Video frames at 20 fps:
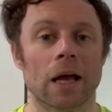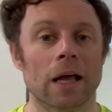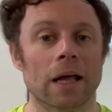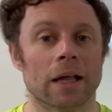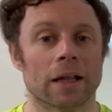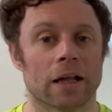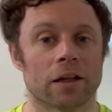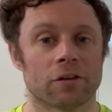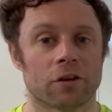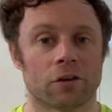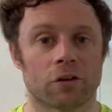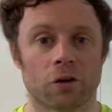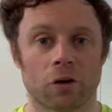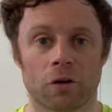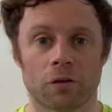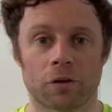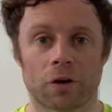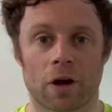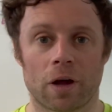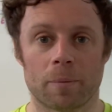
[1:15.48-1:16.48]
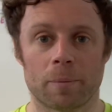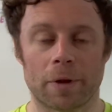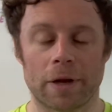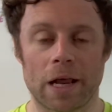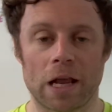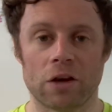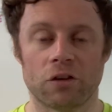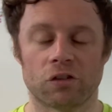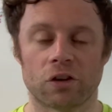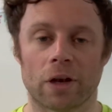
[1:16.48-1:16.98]
That's a tough
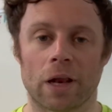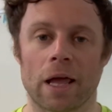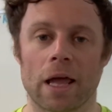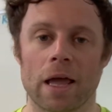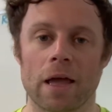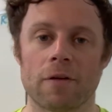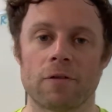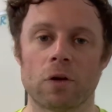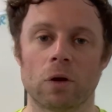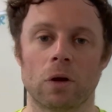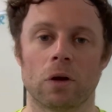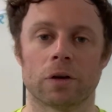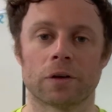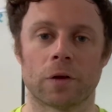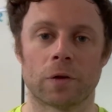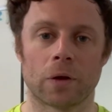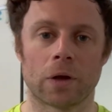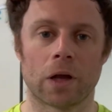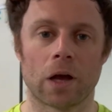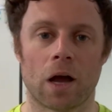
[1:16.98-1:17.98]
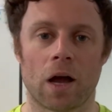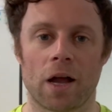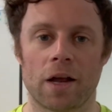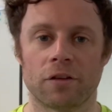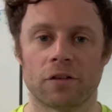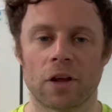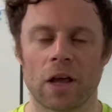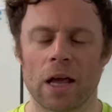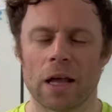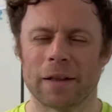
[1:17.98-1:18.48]
combination. If you looked at the
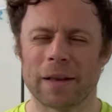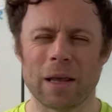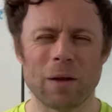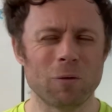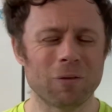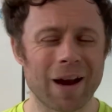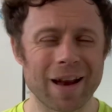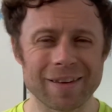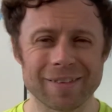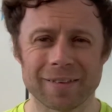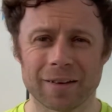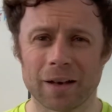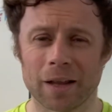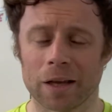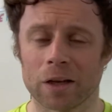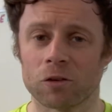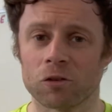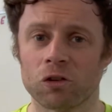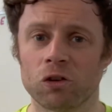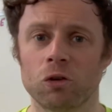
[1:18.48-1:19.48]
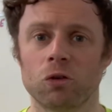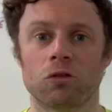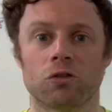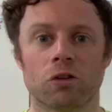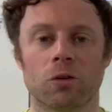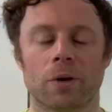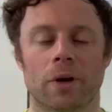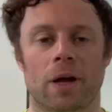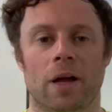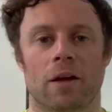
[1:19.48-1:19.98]
guys, they rested like
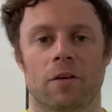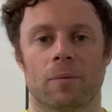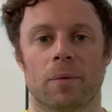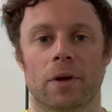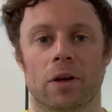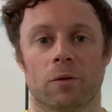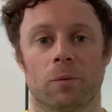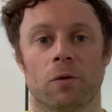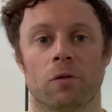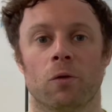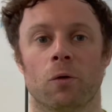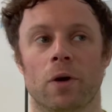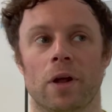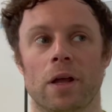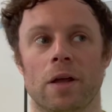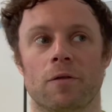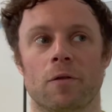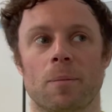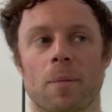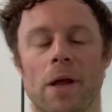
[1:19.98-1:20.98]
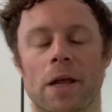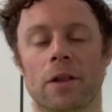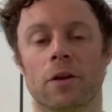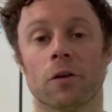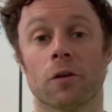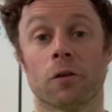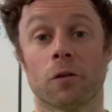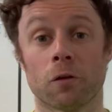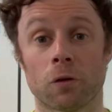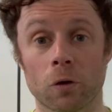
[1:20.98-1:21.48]
2.5 minutes before they even made
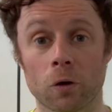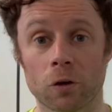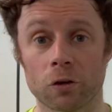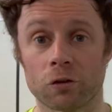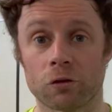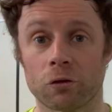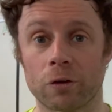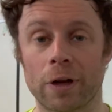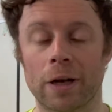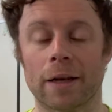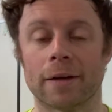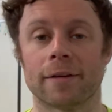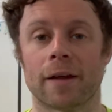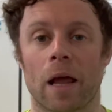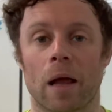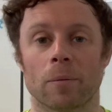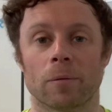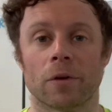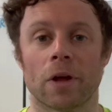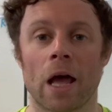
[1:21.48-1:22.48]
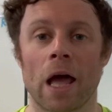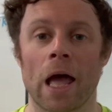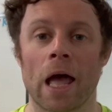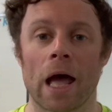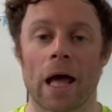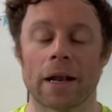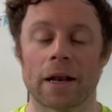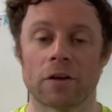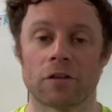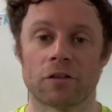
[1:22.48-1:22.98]
their first real attempt,
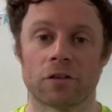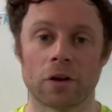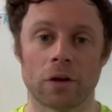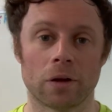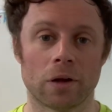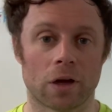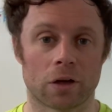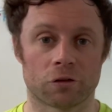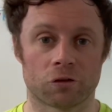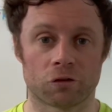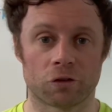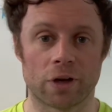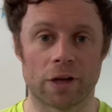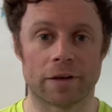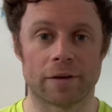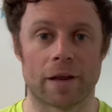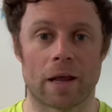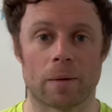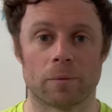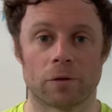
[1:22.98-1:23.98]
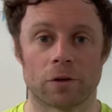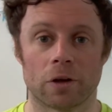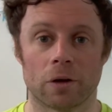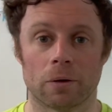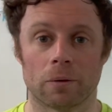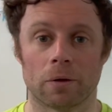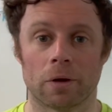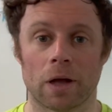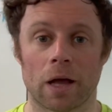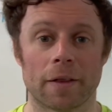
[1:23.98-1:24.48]
and they still got 3 attempts
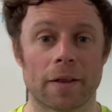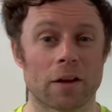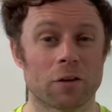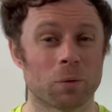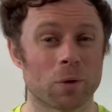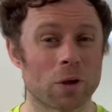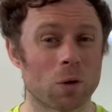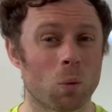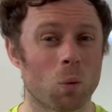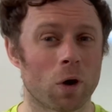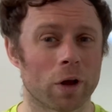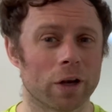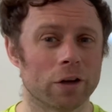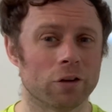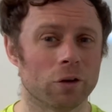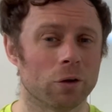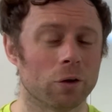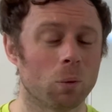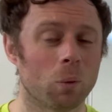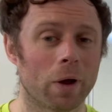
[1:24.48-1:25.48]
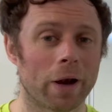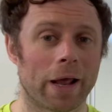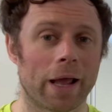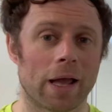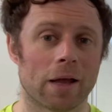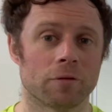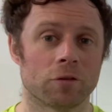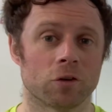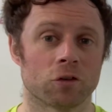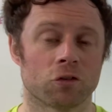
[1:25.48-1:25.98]
going. And that's what you want to do. You want
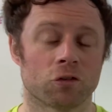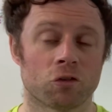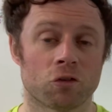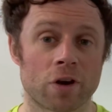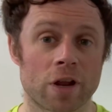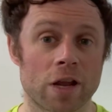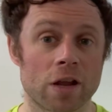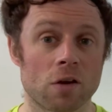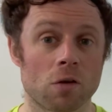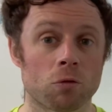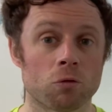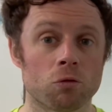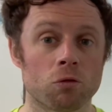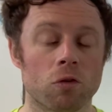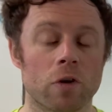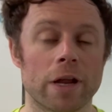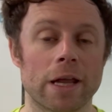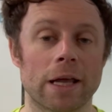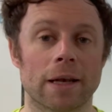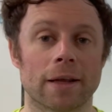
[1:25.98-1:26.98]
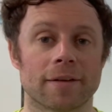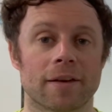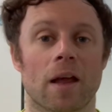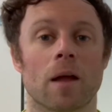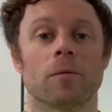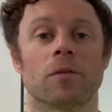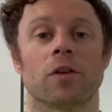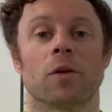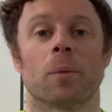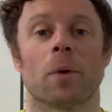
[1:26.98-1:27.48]
to have your 3 real
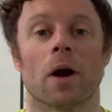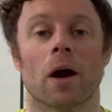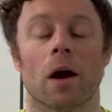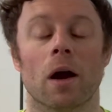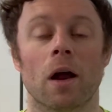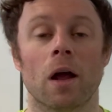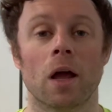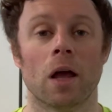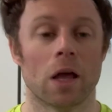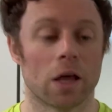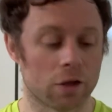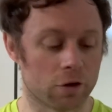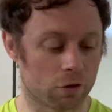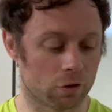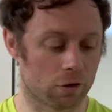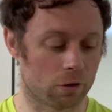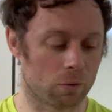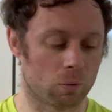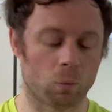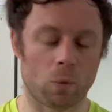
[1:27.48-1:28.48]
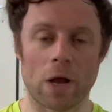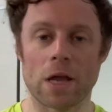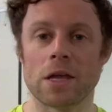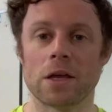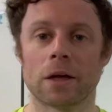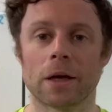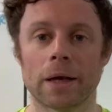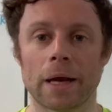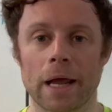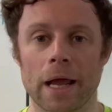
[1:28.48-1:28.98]
attempts to bar. Your weight
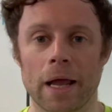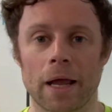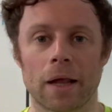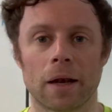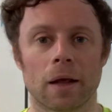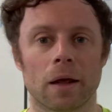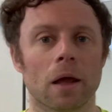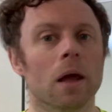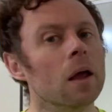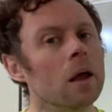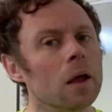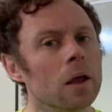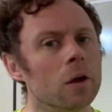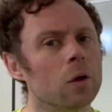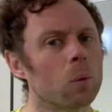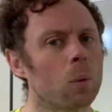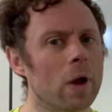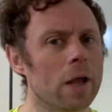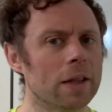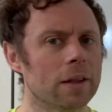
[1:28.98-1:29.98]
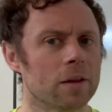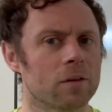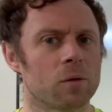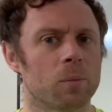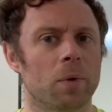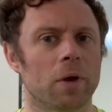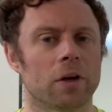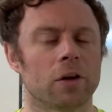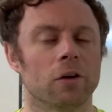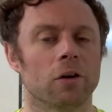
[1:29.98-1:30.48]
you can hit, your weight that's a
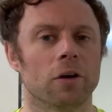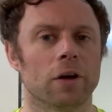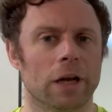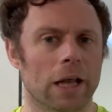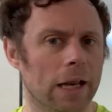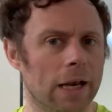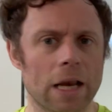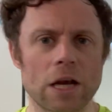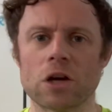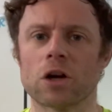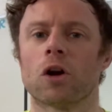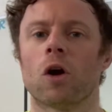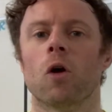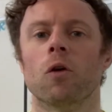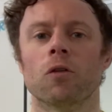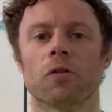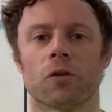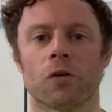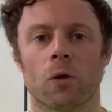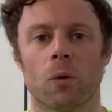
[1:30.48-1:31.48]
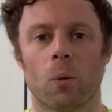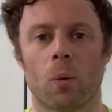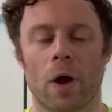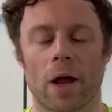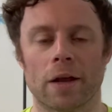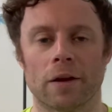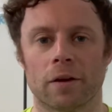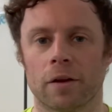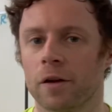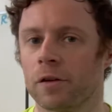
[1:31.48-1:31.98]
bit good, and then your go for it
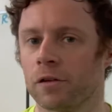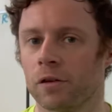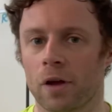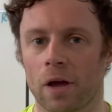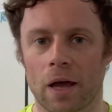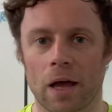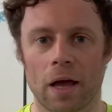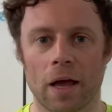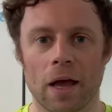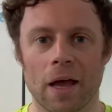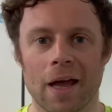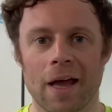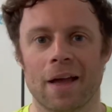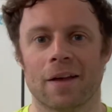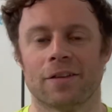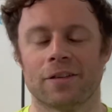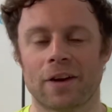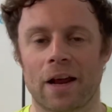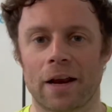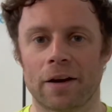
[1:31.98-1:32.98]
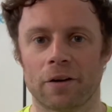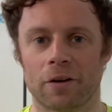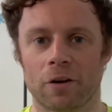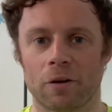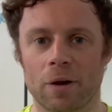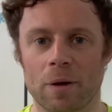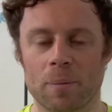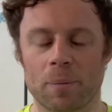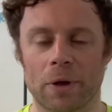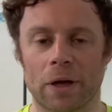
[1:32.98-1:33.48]
weight. It's a standard
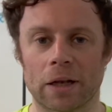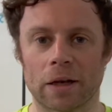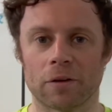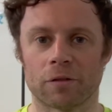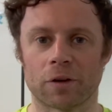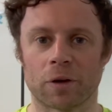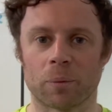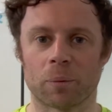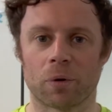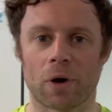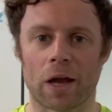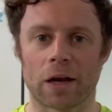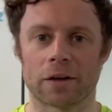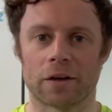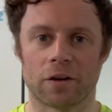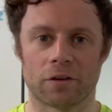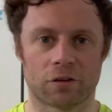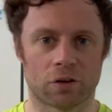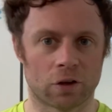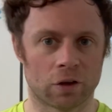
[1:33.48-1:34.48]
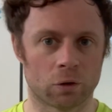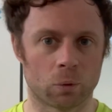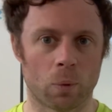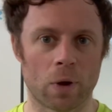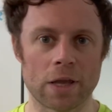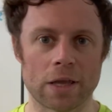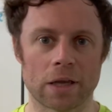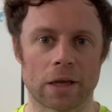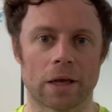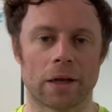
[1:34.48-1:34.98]
Olympic lifting practice. The
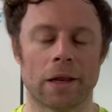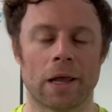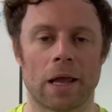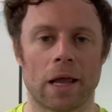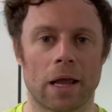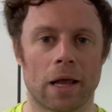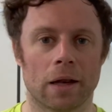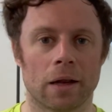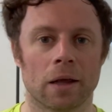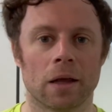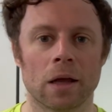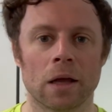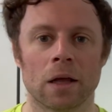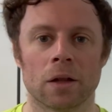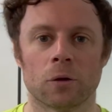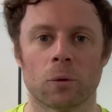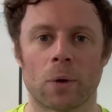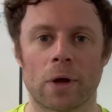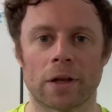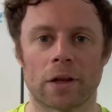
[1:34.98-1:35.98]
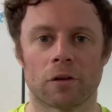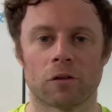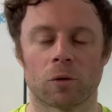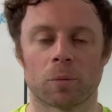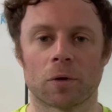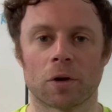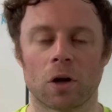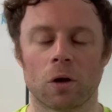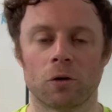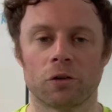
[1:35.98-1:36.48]
weight you can hit, the weight that's
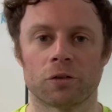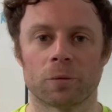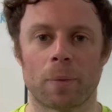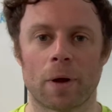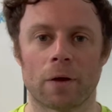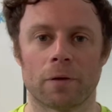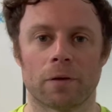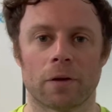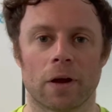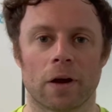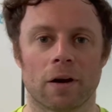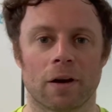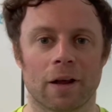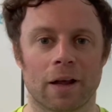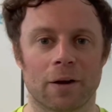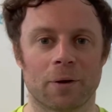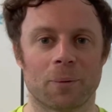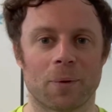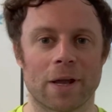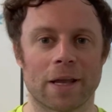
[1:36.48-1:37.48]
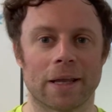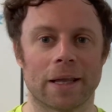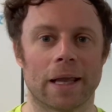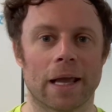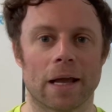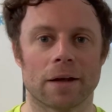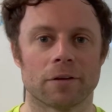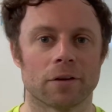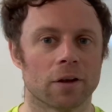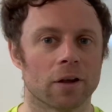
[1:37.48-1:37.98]
up close about there, and the weight you can get.